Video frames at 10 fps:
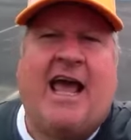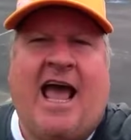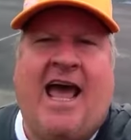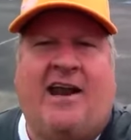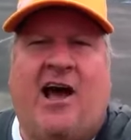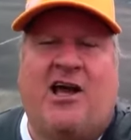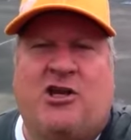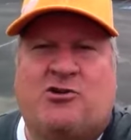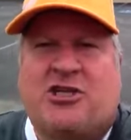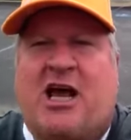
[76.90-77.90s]
and
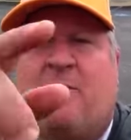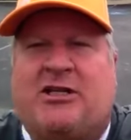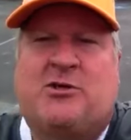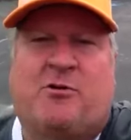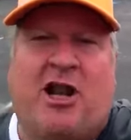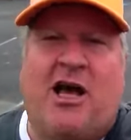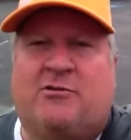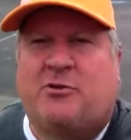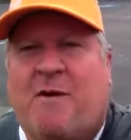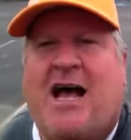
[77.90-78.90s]
you sell me some
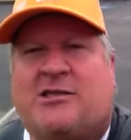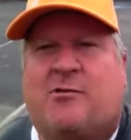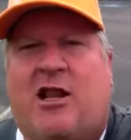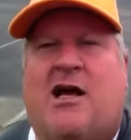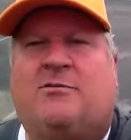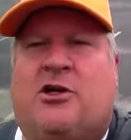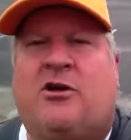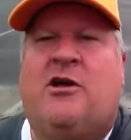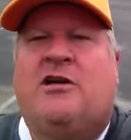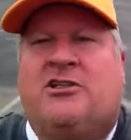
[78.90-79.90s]
clubs or buy some gloves or
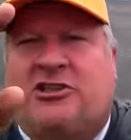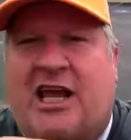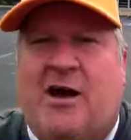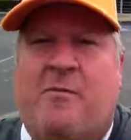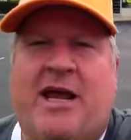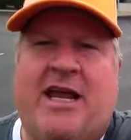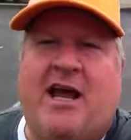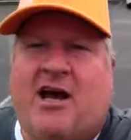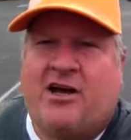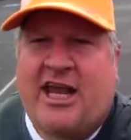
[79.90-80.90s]
sell me
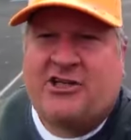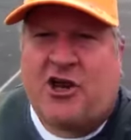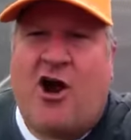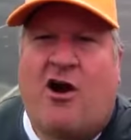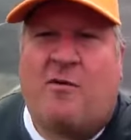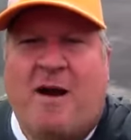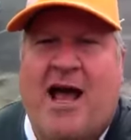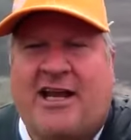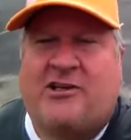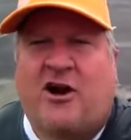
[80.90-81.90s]
a guitar or
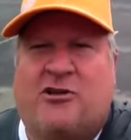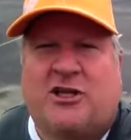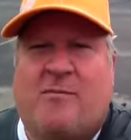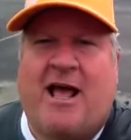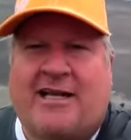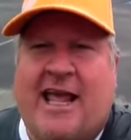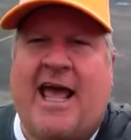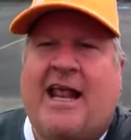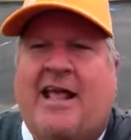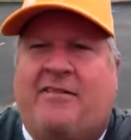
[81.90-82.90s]
buy a guitar or something like
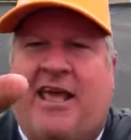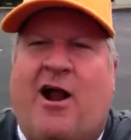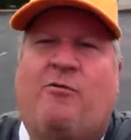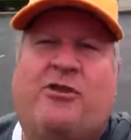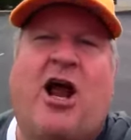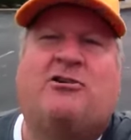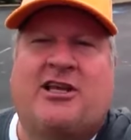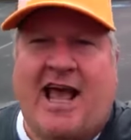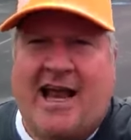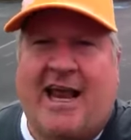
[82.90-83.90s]
that, then on
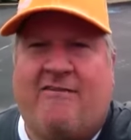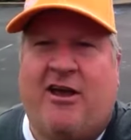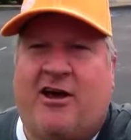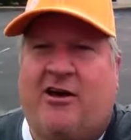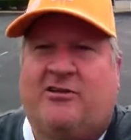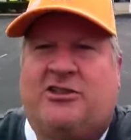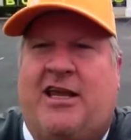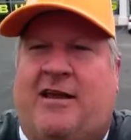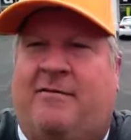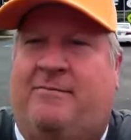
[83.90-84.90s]
Thursday I'll give you a hug.
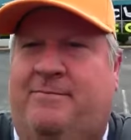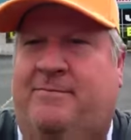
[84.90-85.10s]
See ya.